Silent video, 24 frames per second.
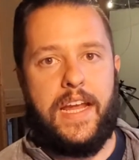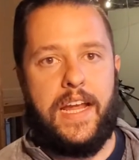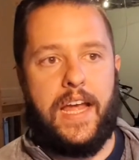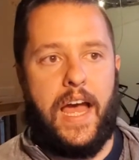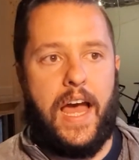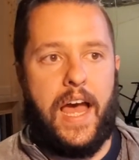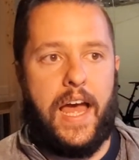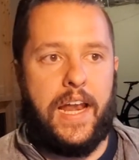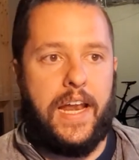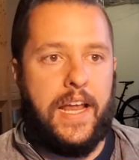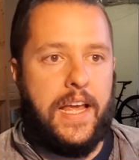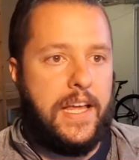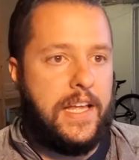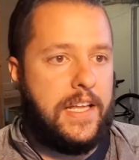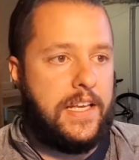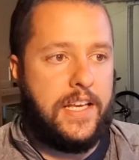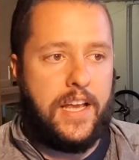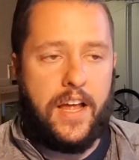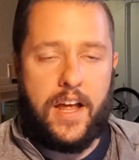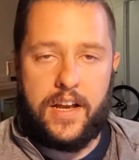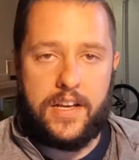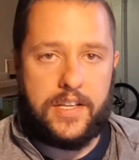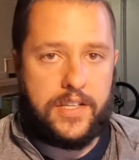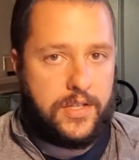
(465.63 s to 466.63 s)
Not a
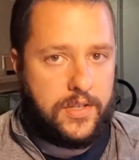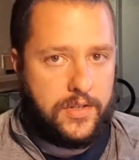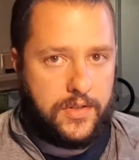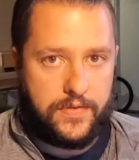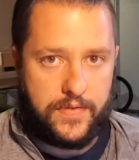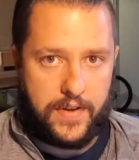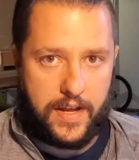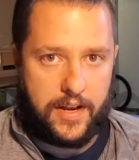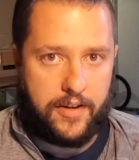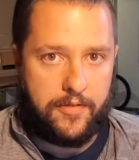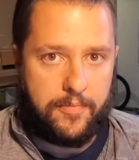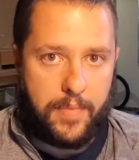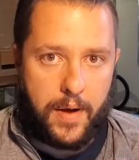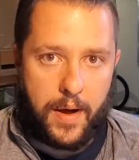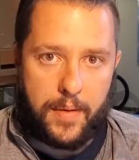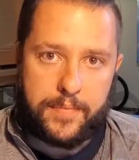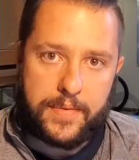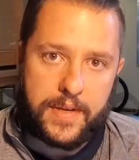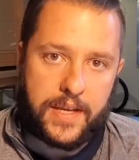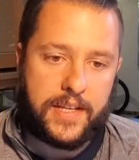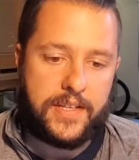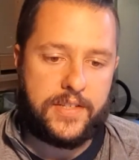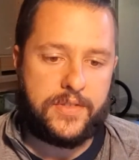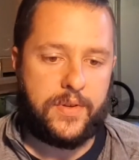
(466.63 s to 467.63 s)
huge fan of pumpkin, so I
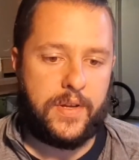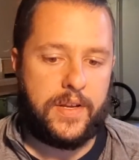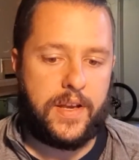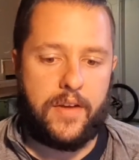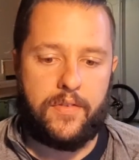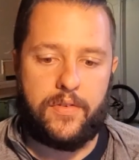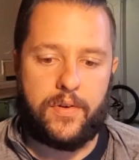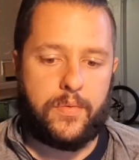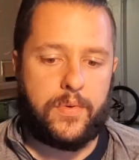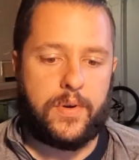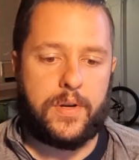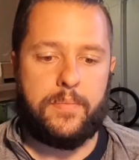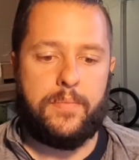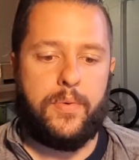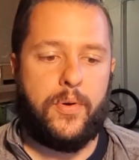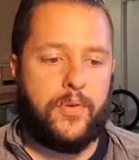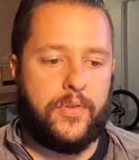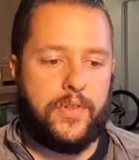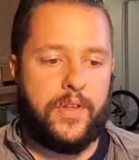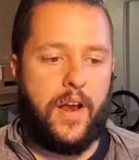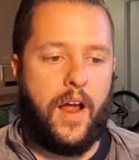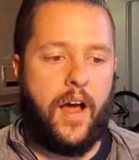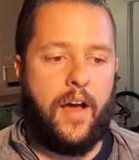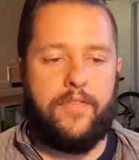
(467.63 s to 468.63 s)
never would have pulled it off the
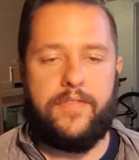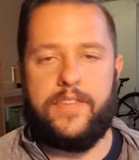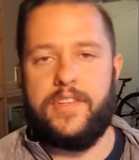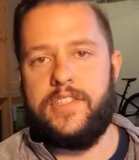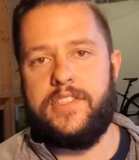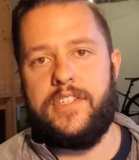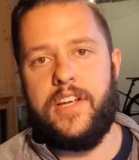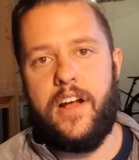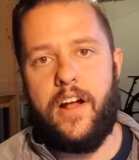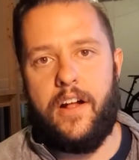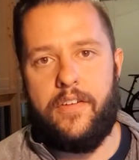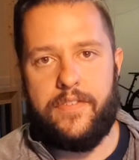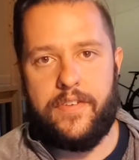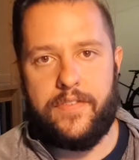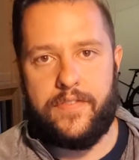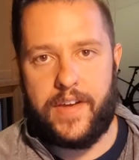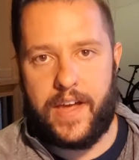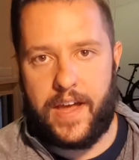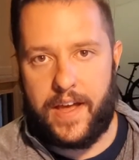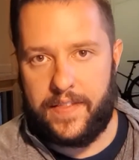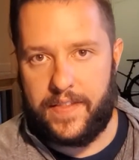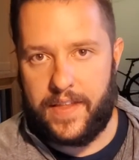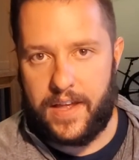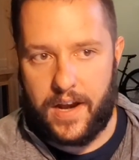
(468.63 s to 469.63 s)
shelf if I had that
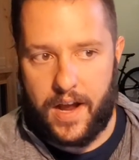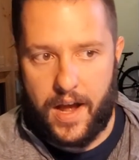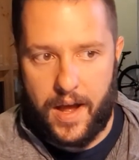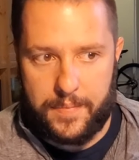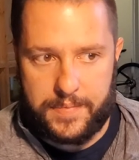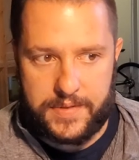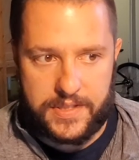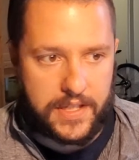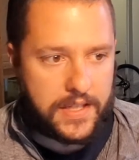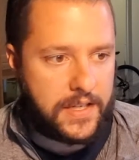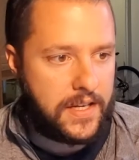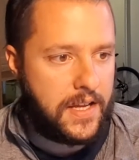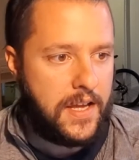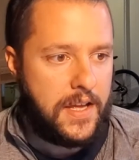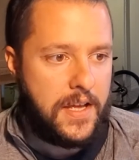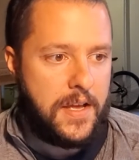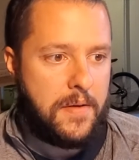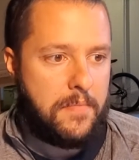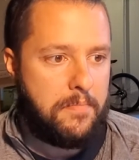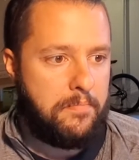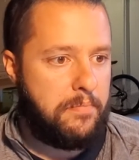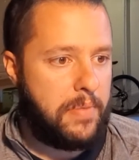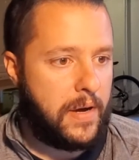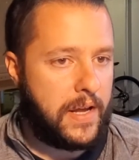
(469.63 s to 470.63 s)
option, but I
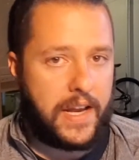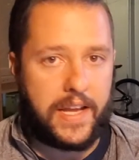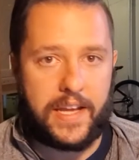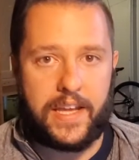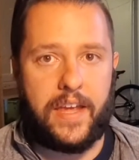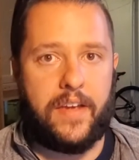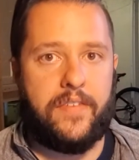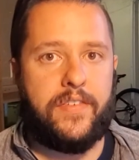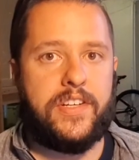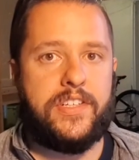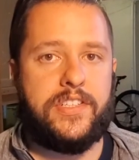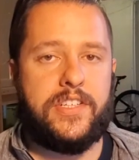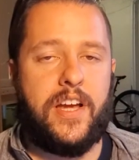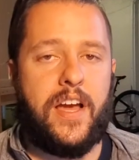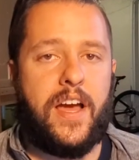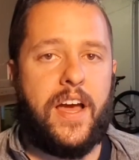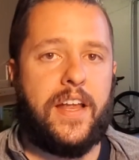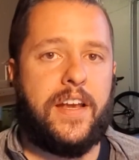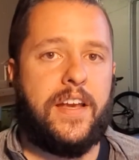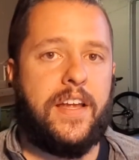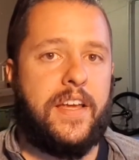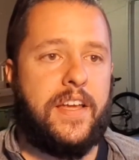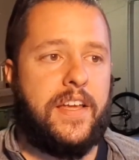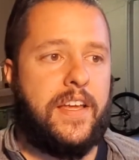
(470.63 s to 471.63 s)
gave it a shot.
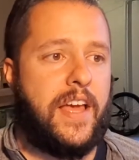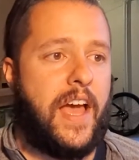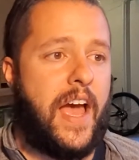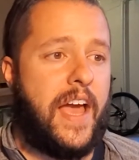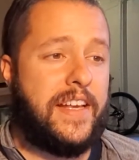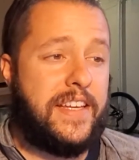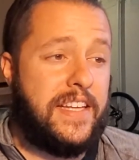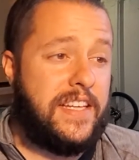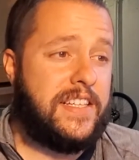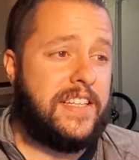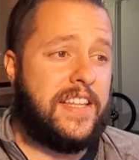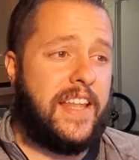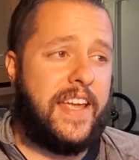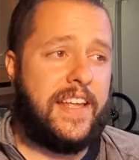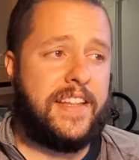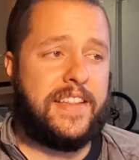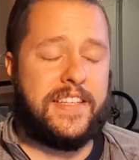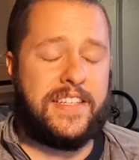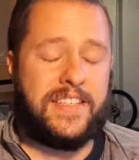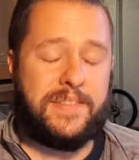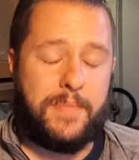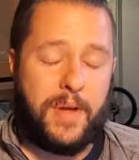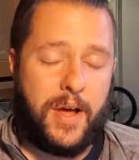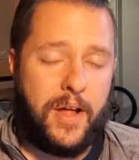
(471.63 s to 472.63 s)
I didn't like the smell
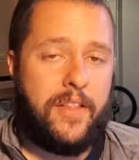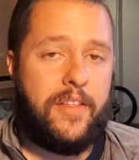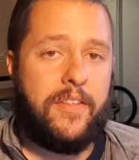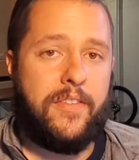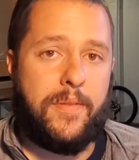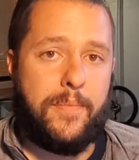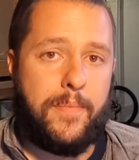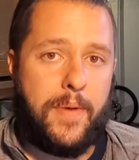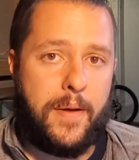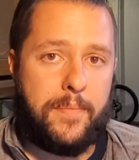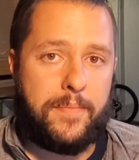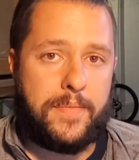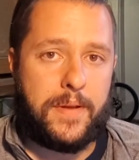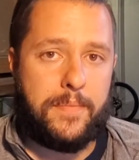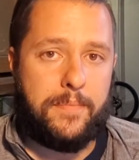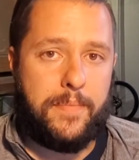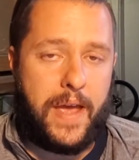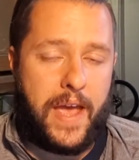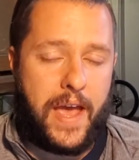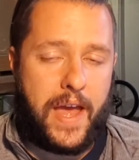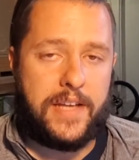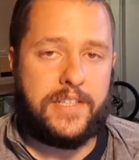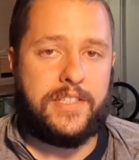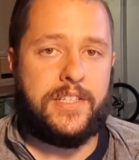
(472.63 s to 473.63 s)
of the pumpkin patch,
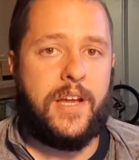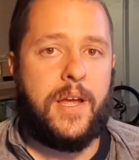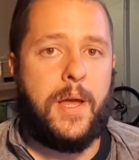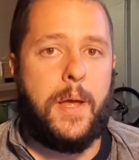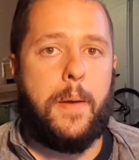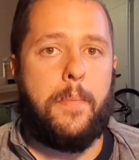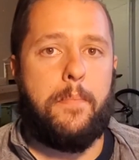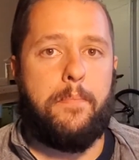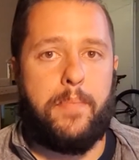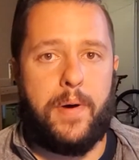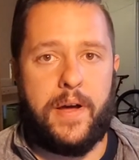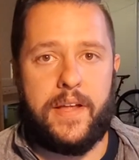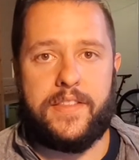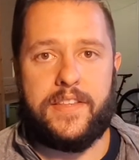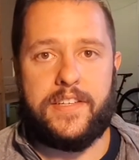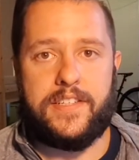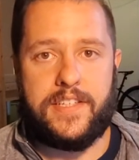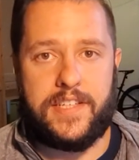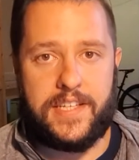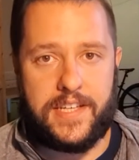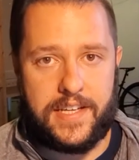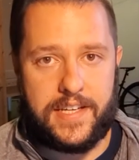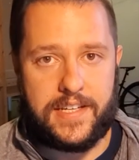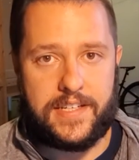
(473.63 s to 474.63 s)
but the tea
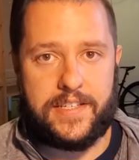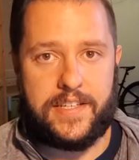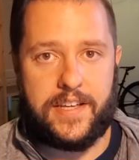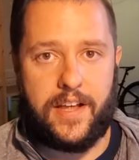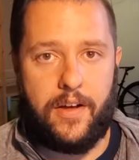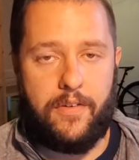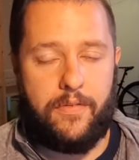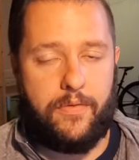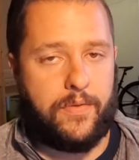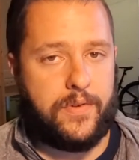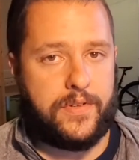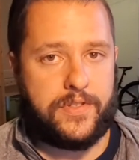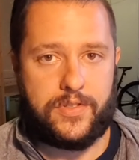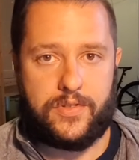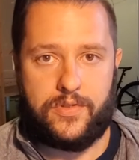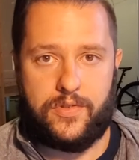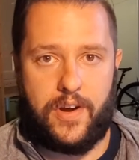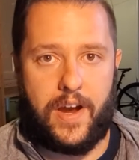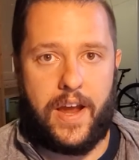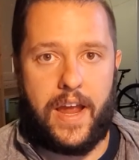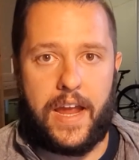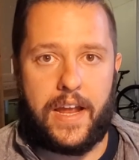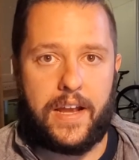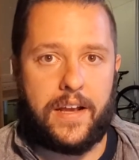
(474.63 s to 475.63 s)
itself was great.
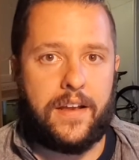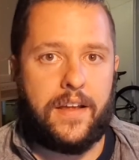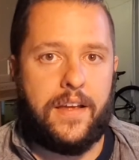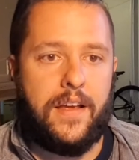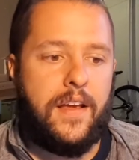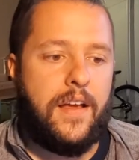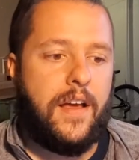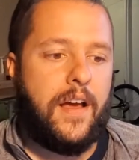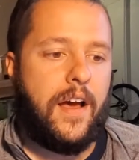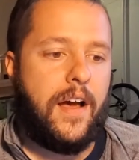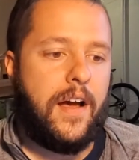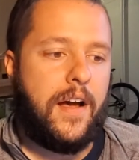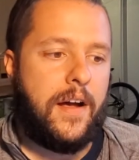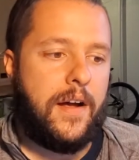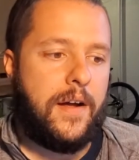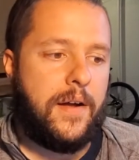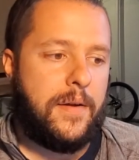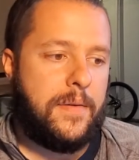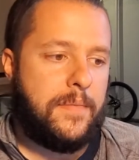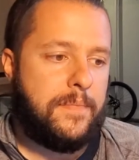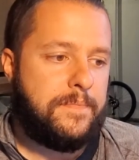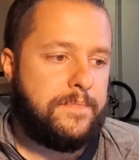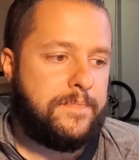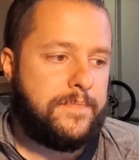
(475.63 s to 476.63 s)
Um,
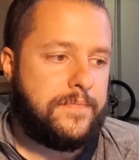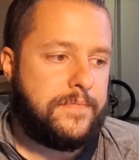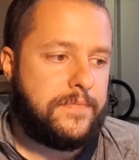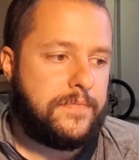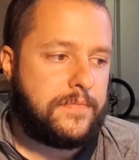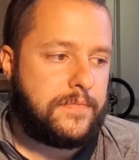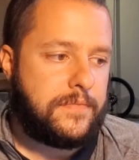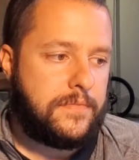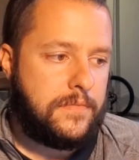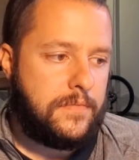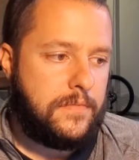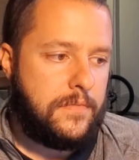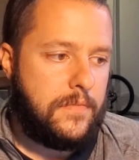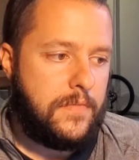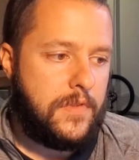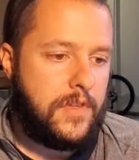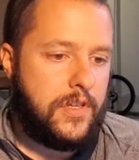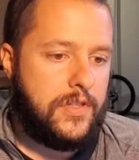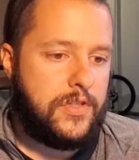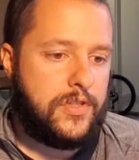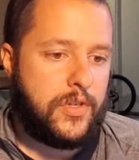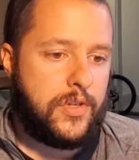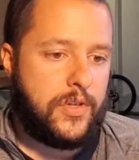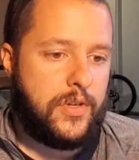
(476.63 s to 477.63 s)
so you,
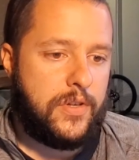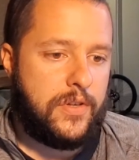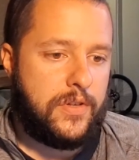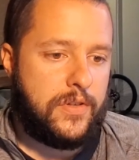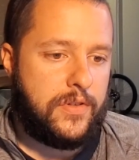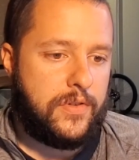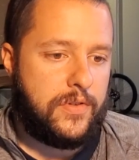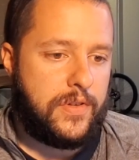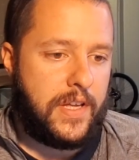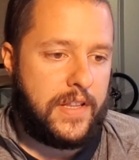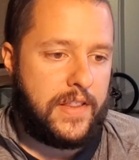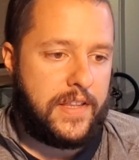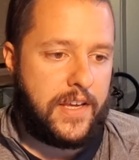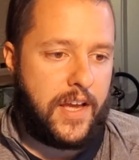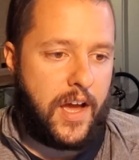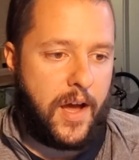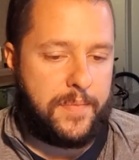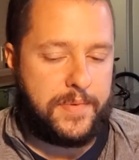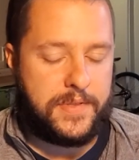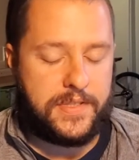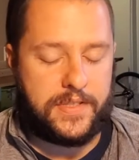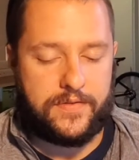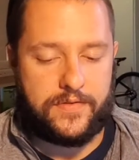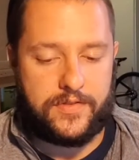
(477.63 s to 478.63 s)
you get the option of
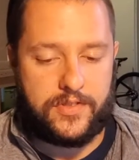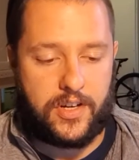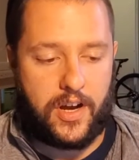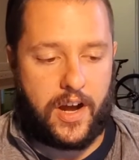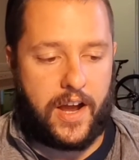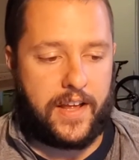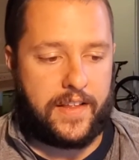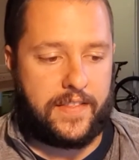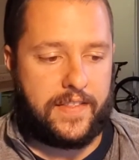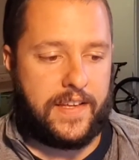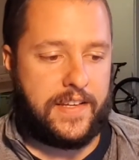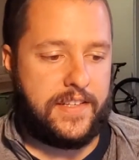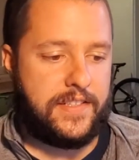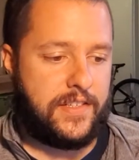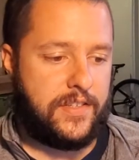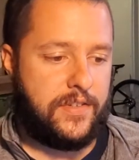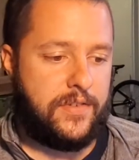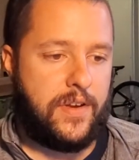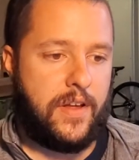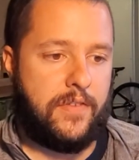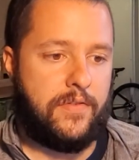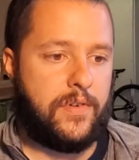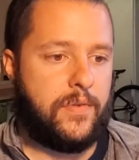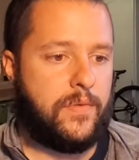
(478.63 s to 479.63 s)
trying things that you never would
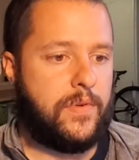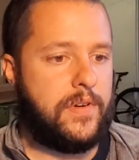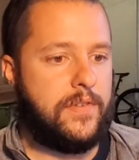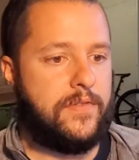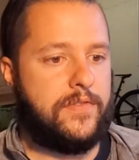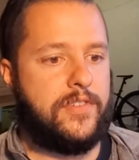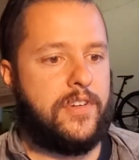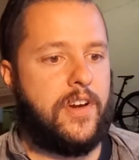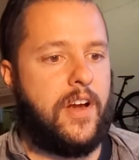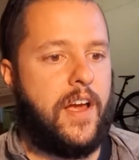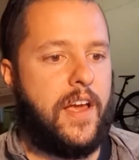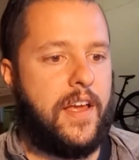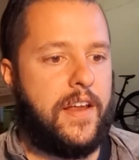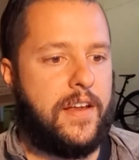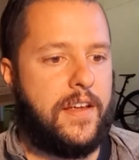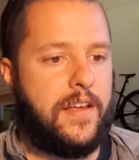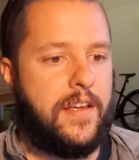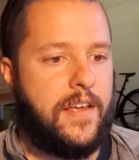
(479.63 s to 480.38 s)
have tried. If